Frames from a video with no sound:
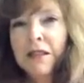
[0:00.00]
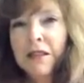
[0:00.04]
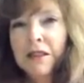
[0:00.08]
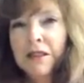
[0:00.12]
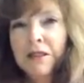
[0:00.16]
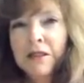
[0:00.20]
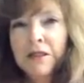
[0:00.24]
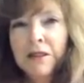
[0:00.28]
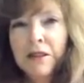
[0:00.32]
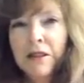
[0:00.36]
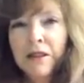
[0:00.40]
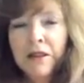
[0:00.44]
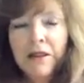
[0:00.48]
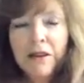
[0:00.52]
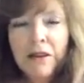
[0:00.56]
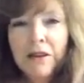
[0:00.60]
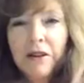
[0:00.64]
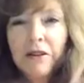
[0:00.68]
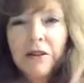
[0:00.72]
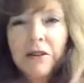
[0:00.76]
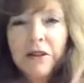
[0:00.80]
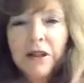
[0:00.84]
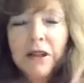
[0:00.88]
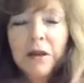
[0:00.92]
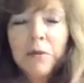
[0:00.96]
There are
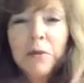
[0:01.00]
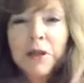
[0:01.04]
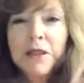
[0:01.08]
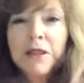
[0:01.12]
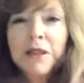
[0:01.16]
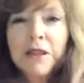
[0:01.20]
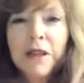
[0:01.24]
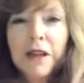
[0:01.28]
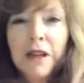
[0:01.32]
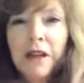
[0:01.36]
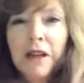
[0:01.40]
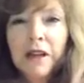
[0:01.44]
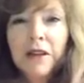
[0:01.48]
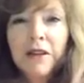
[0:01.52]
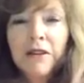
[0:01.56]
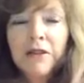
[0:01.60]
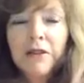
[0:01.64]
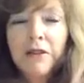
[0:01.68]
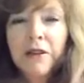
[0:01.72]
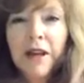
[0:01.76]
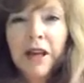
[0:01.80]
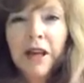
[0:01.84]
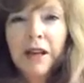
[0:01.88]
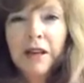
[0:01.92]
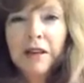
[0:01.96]
no limits on it.
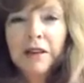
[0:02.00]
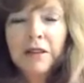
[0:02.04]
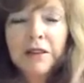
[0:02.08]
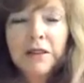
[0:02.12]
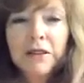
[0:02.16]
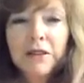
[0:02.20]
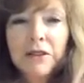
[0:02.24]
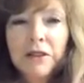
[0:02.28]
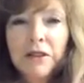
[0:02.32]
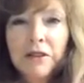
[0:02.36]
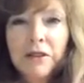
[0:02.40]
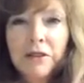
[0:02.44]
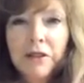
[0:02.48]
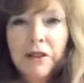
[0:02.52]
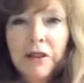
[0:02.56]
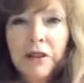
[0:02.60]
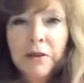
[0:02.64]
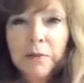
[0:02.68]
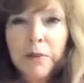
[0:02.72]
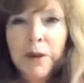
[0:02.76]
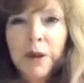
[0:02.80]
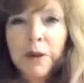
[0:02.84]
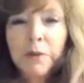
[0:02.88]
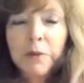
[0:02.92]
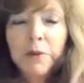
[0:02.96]
You can't sue
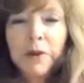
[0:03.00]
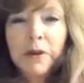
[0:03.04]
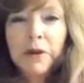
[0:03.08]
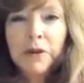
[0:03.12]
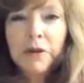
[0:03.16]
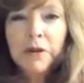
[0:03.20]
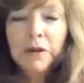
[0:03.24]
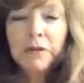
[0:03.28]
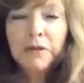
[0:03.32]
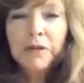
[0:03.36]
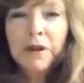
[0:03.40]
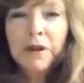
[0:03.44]
the people who are